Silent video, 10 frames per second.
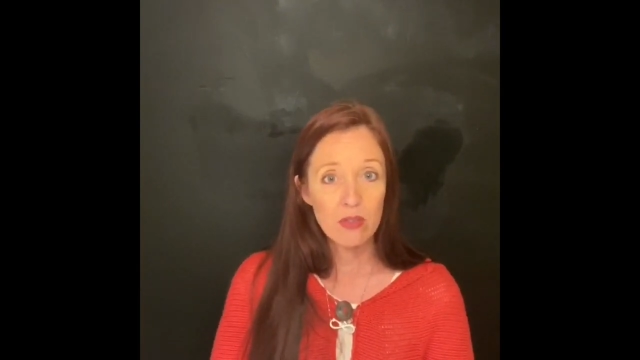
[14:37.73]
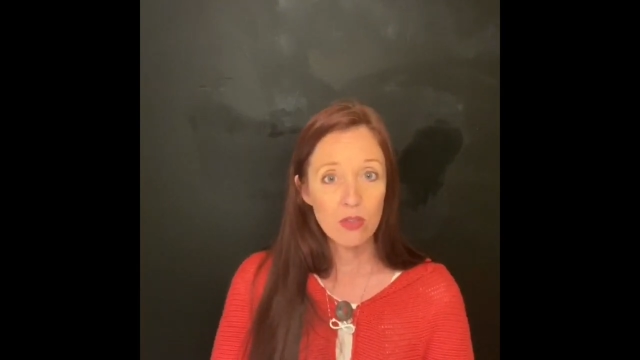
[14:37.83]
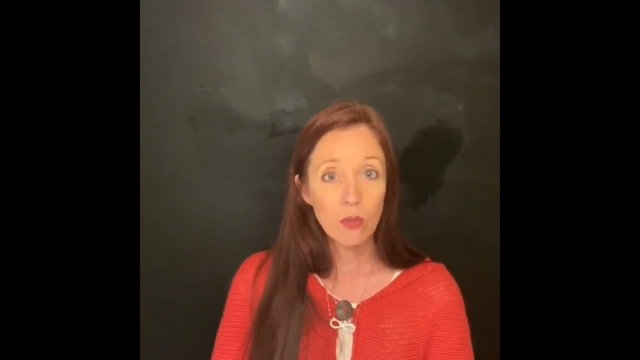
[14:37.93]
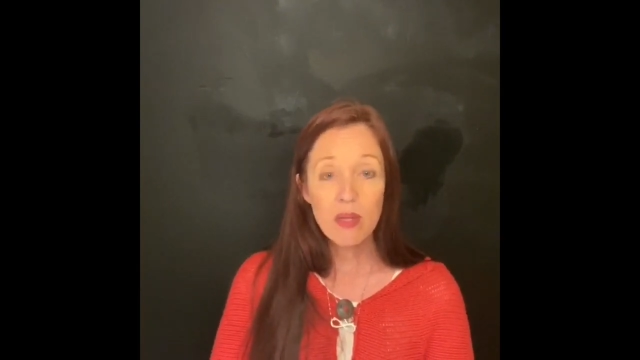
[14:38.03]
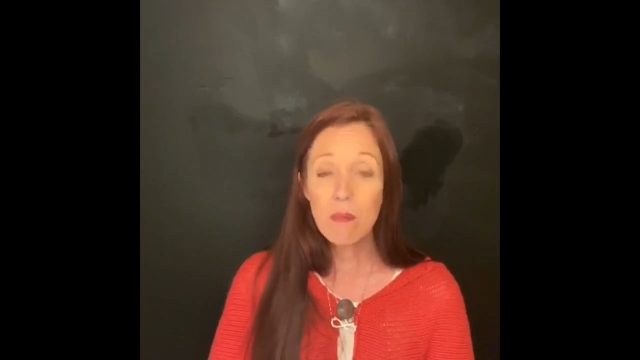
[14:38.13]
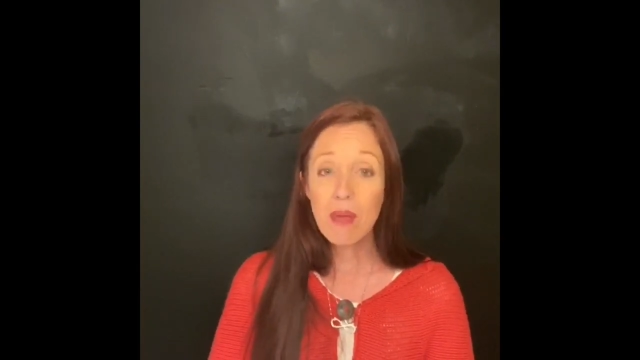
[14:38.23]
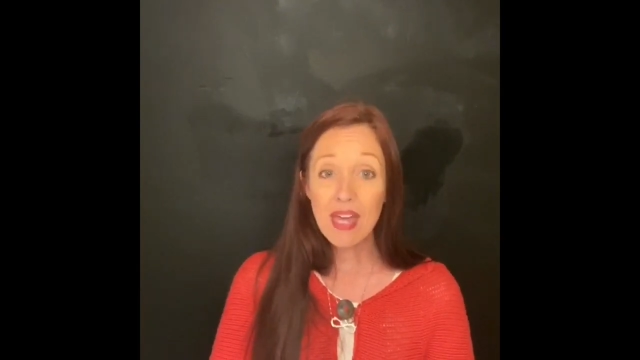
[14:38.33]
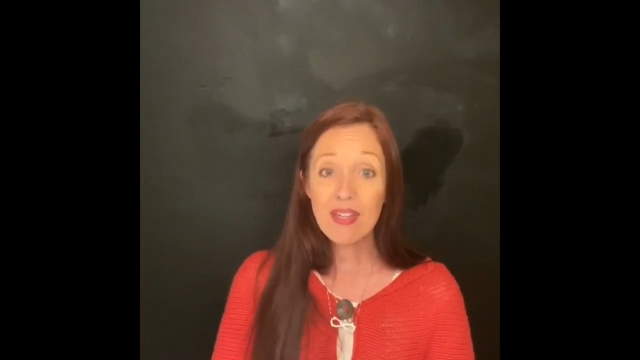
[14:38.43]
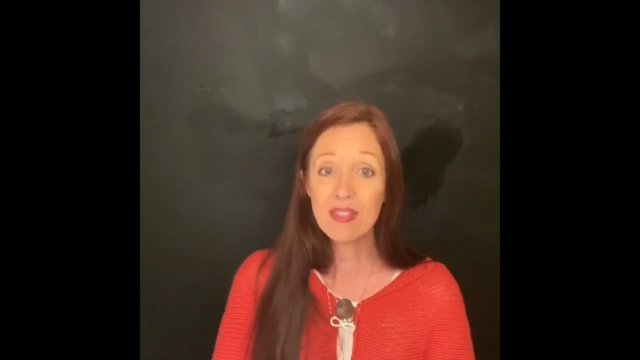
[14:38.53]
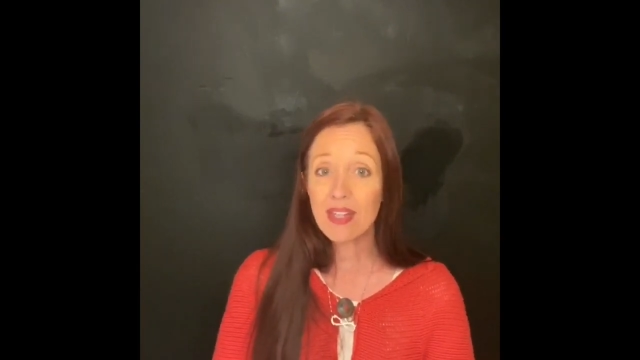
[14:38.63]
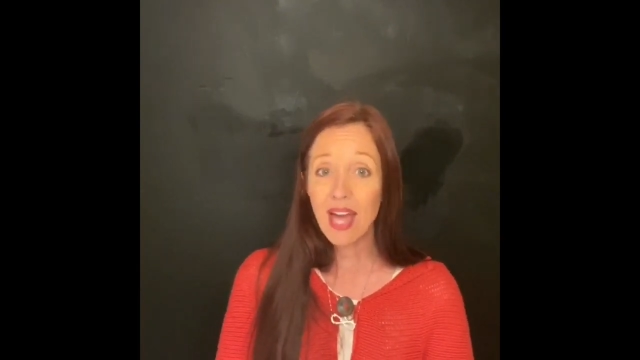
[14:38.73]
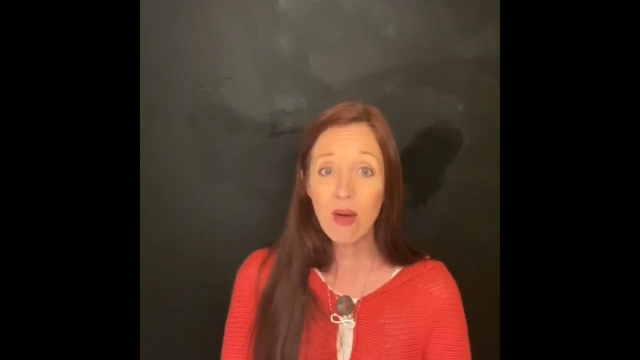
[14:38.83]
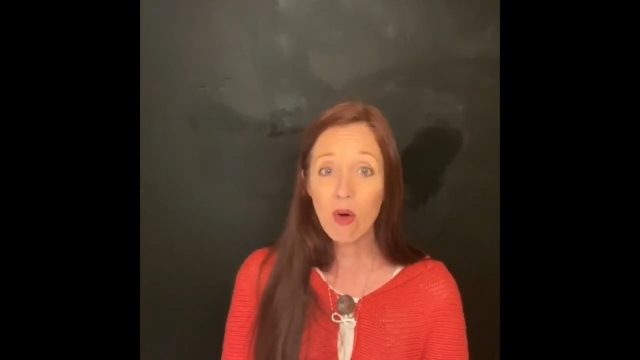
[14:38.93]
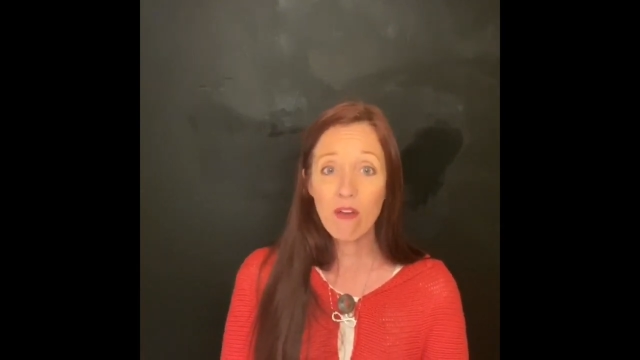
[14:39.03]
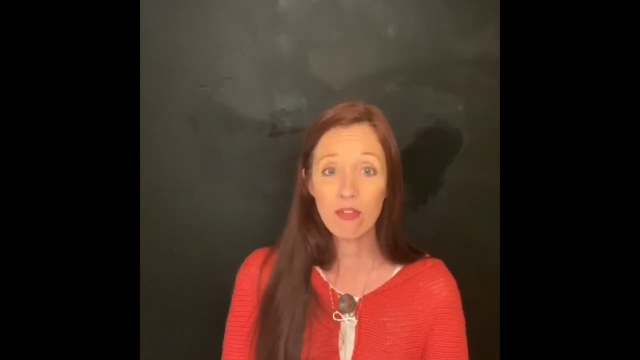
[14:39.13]
You'll be amazed at how
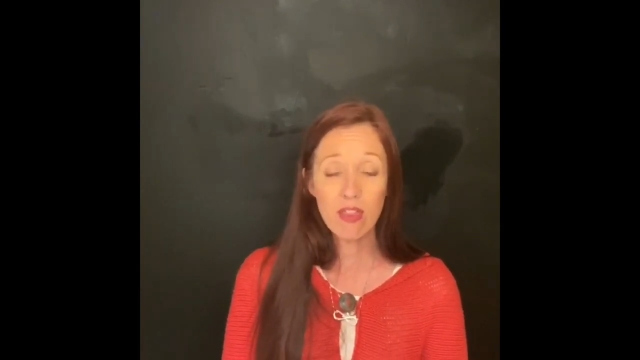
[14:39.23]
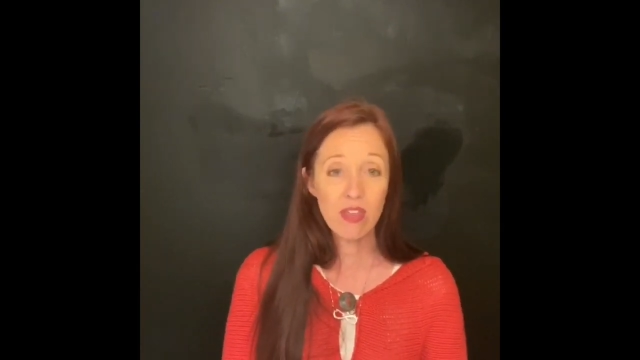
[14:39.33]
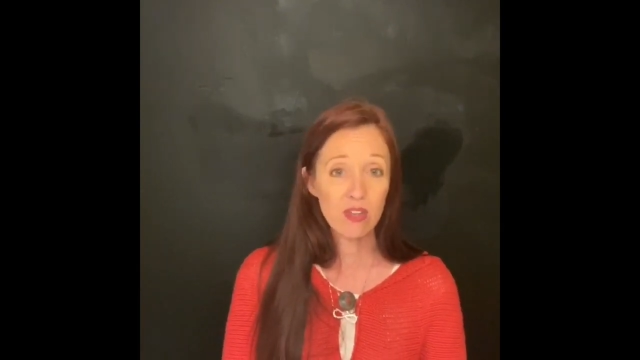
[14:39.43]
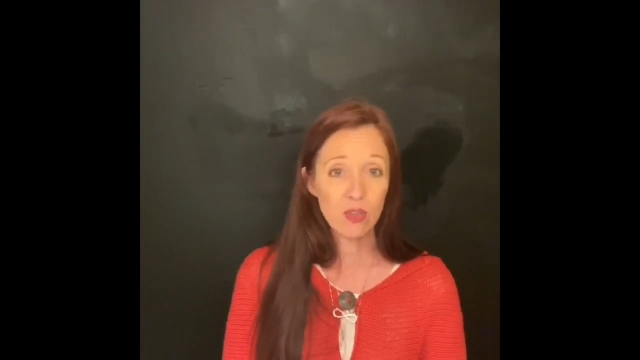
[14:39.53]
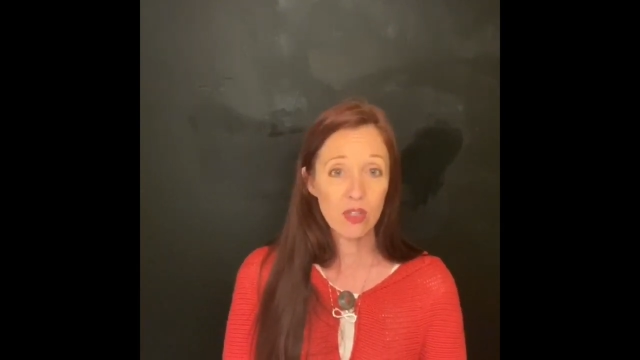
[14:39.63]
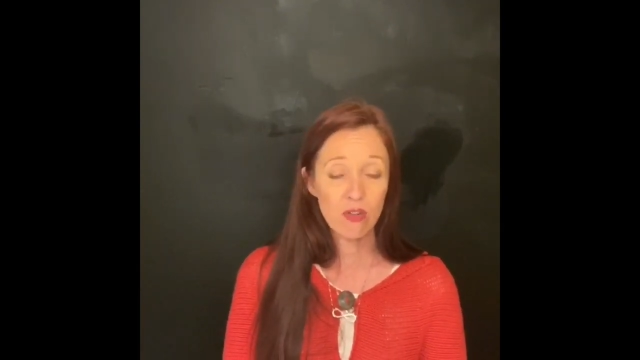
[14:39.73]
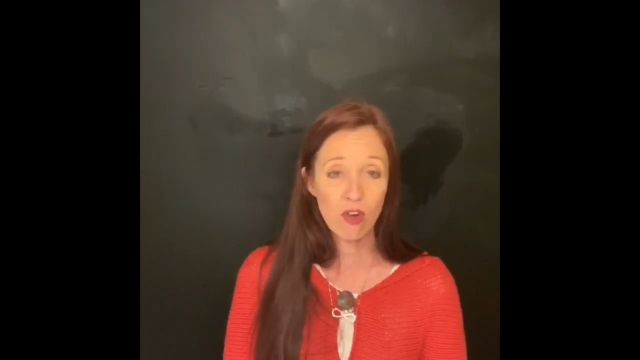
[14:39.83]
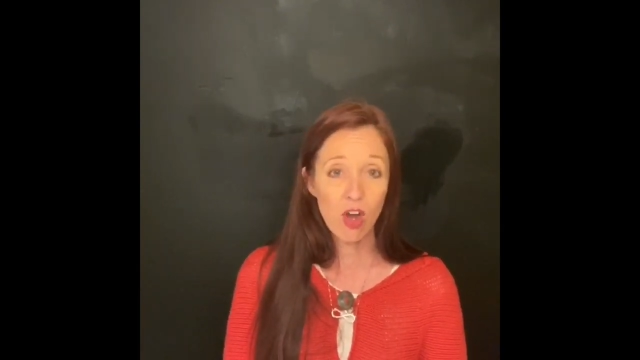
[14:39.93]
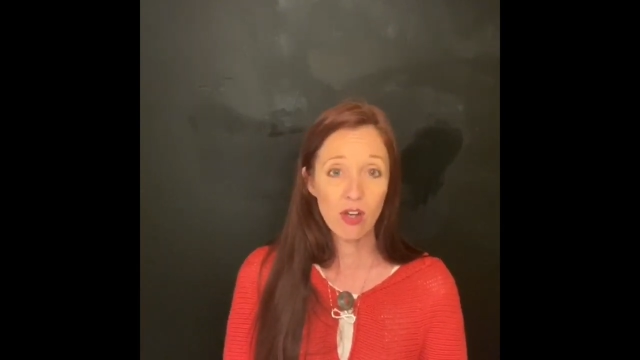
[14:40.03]
often things are done wrong,